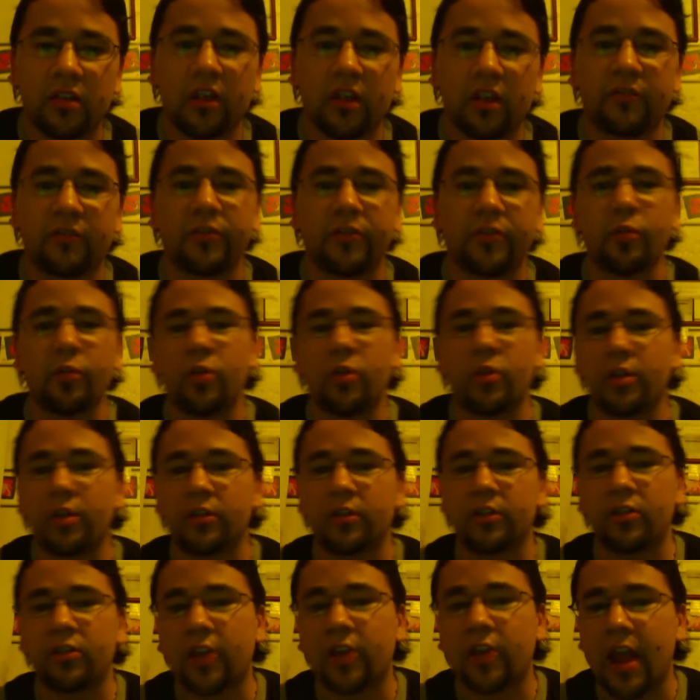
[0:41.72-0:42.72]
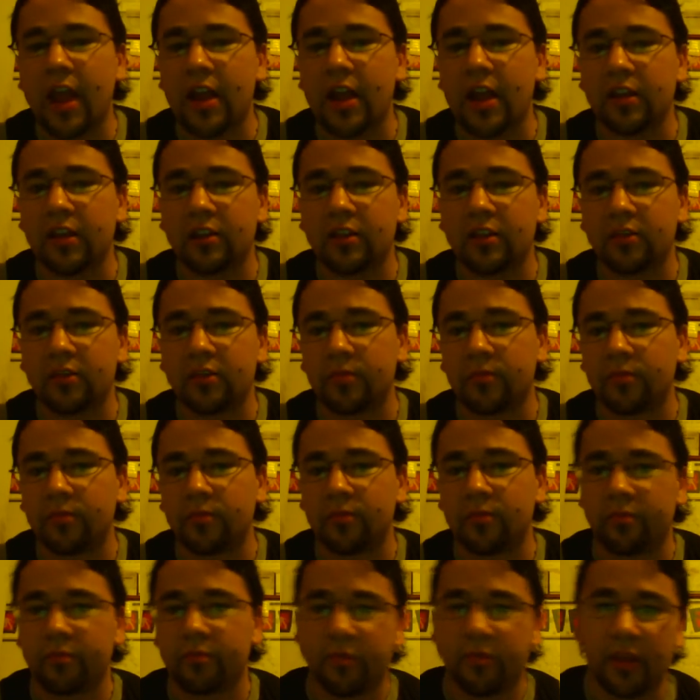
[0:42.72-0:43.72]
if you want to look at it
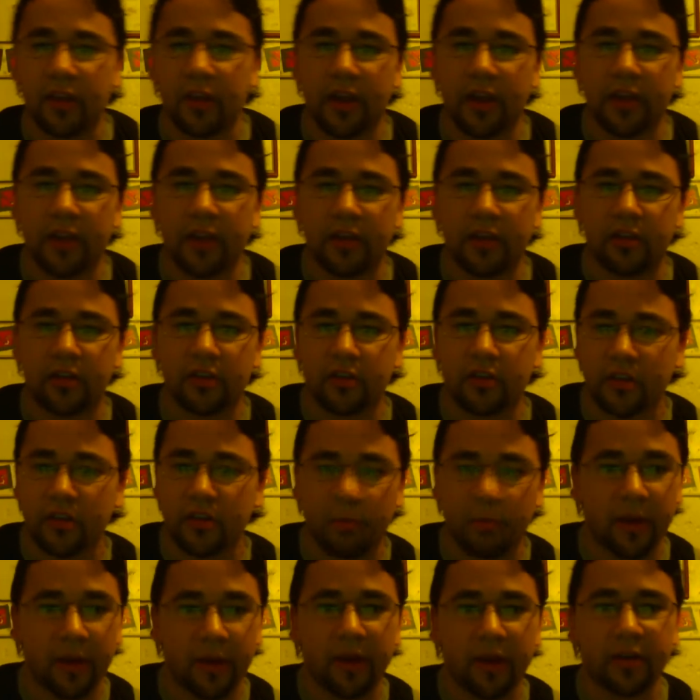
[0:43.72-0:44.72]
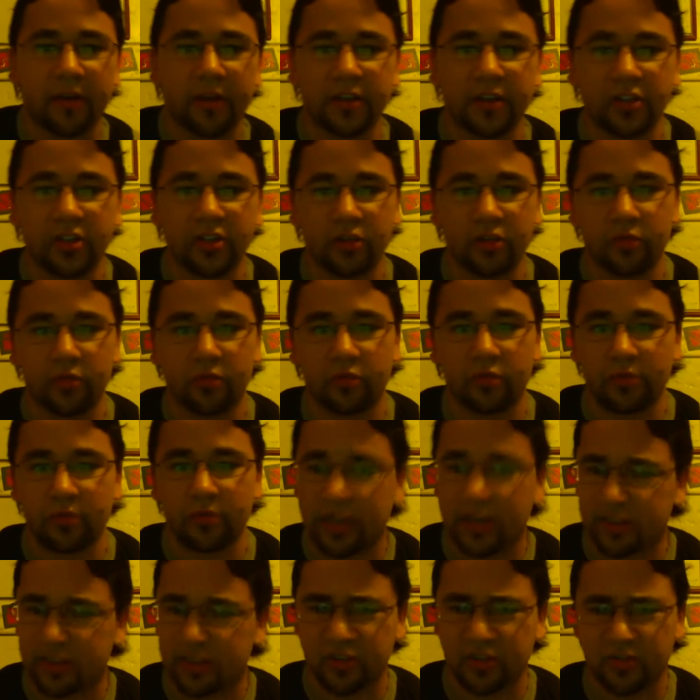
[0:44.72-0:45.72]
like compare it to
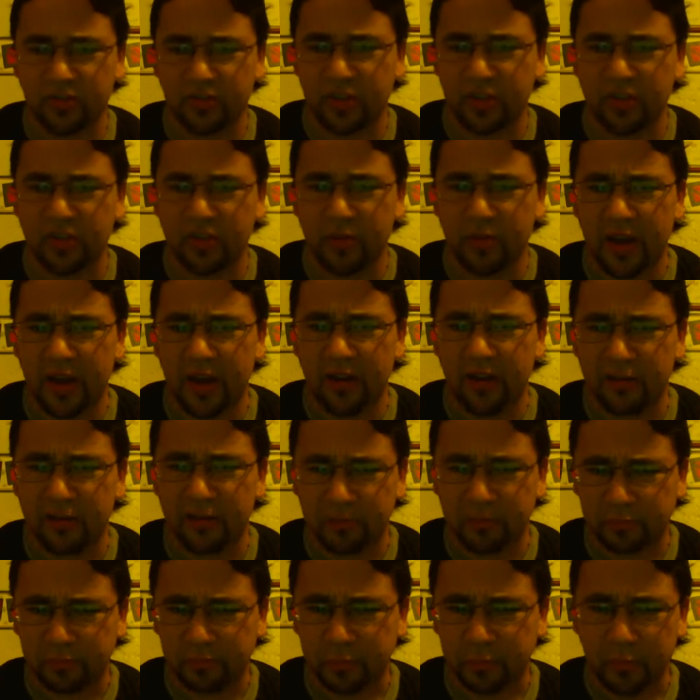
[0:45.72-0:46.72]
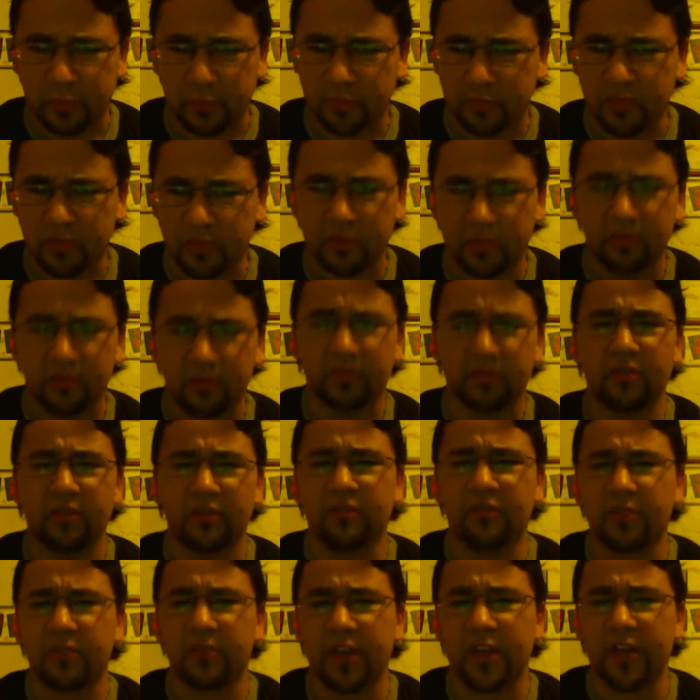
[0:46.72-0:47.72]
Legends of WrestleMania
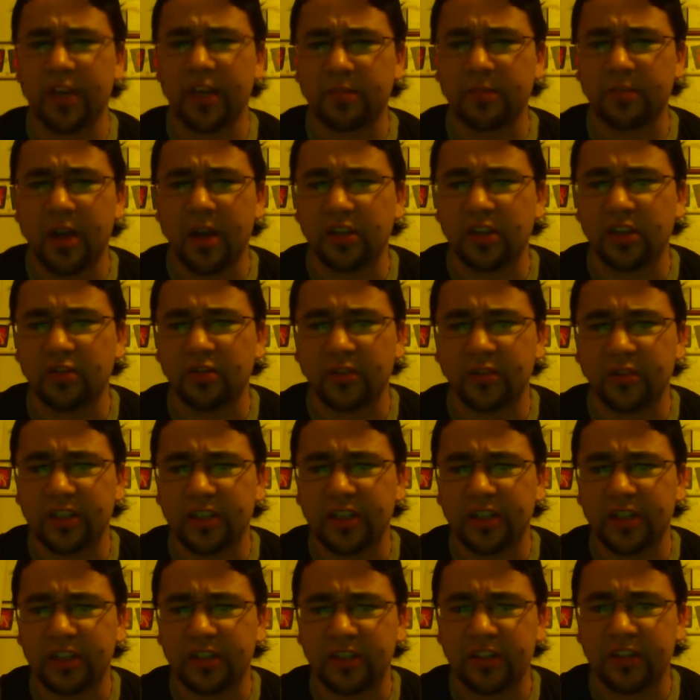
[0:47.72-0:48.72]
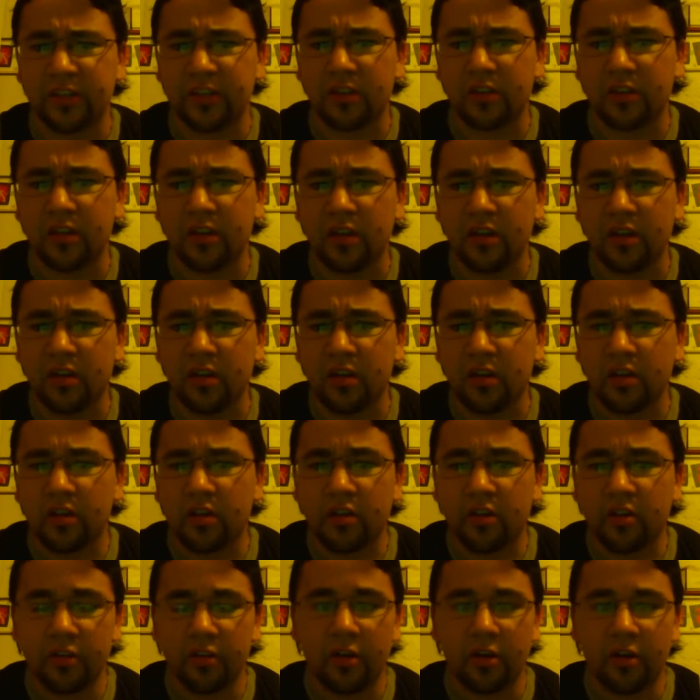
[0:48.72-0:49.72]
for the Xbox 360,
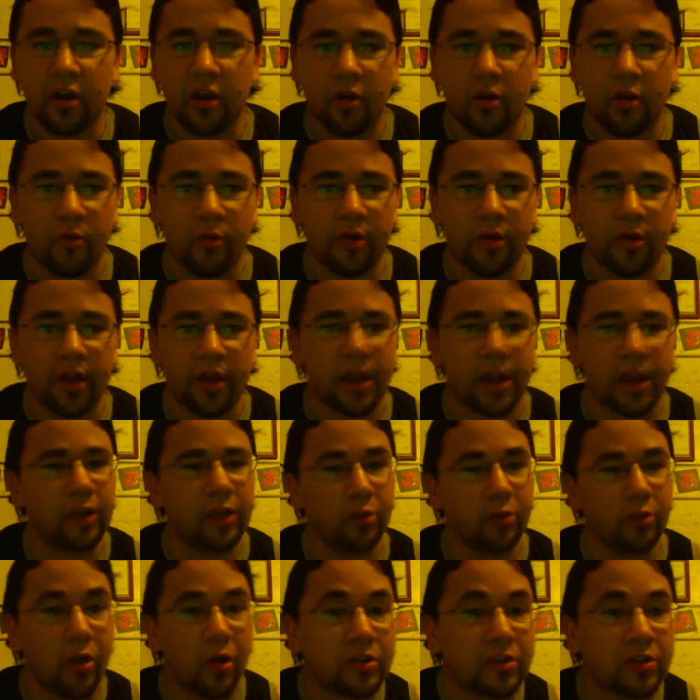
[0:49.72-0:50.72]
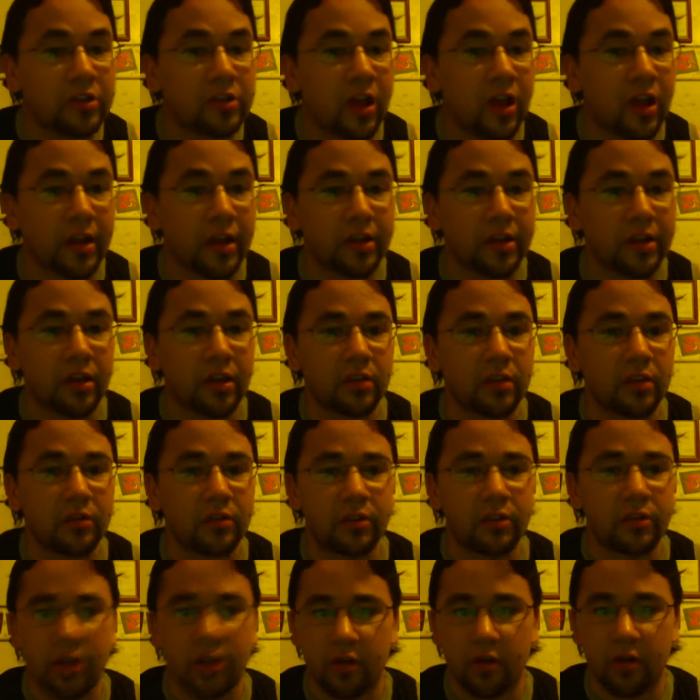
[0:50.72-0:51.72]
it looks like it.
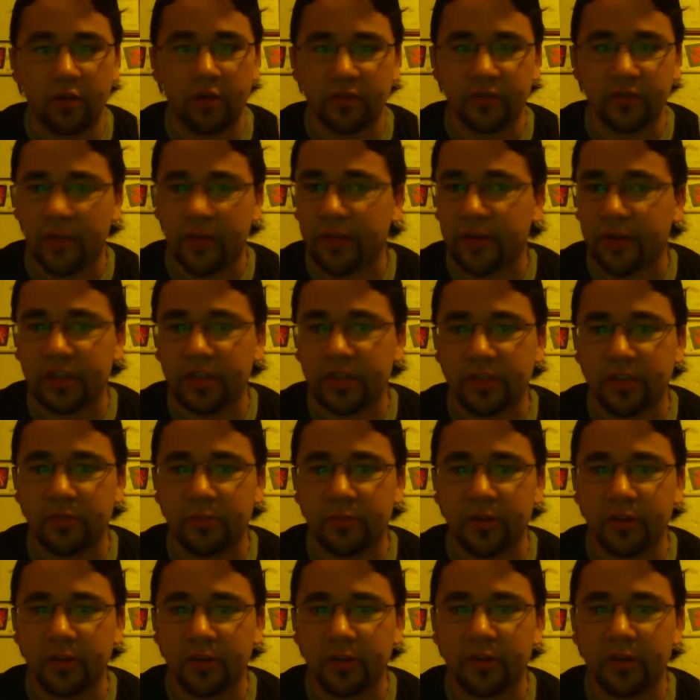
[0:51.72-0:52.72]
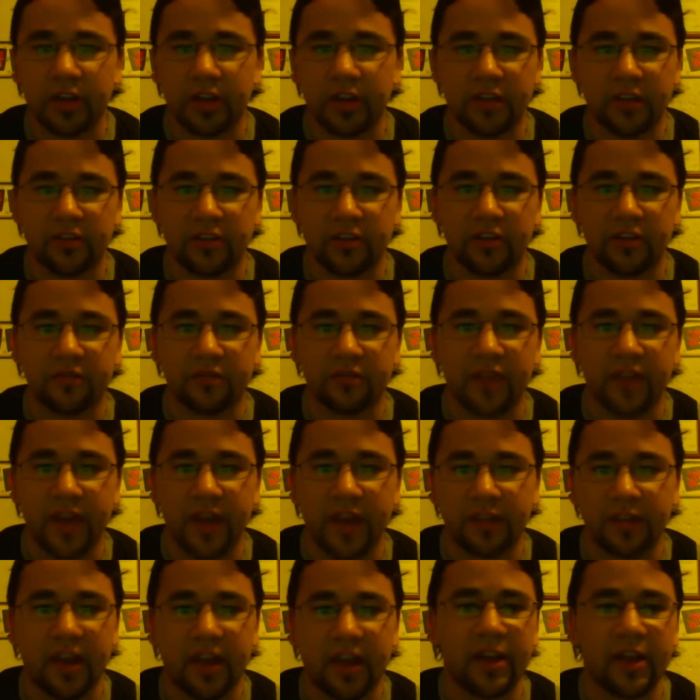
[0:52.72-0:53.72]
It's very similar into the
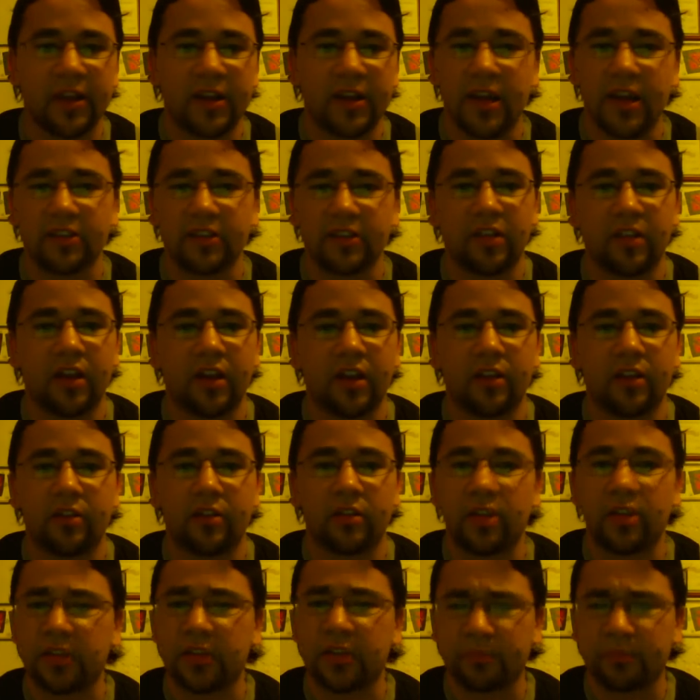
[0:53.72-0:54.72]
fact that it has a lot of